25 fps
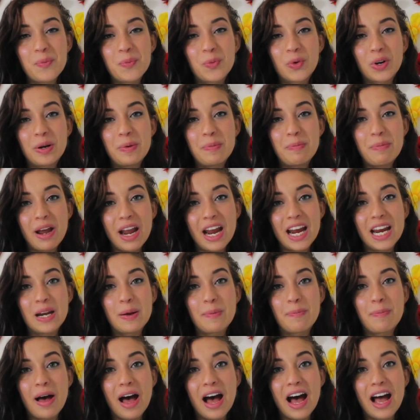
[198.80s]
were
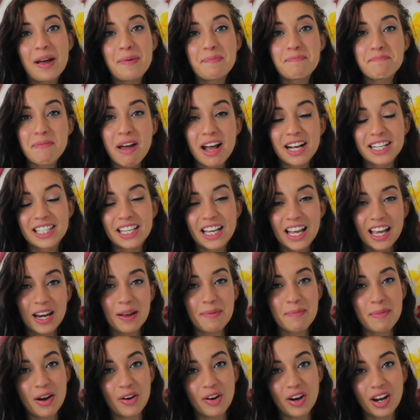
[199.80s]
made by Mexican
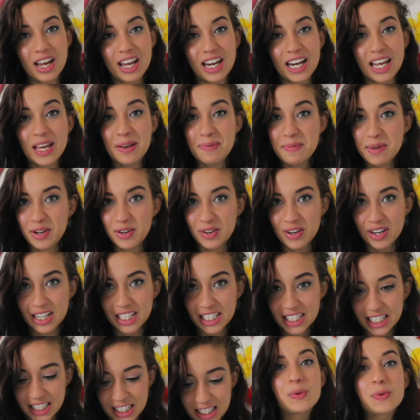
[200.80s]
American
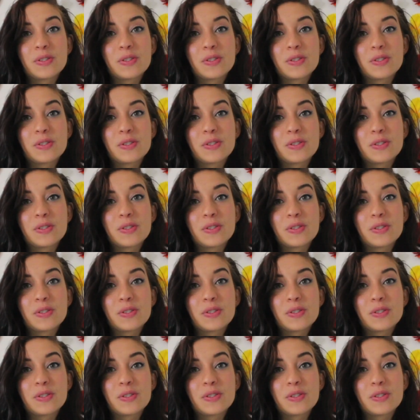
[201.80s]
immigrants.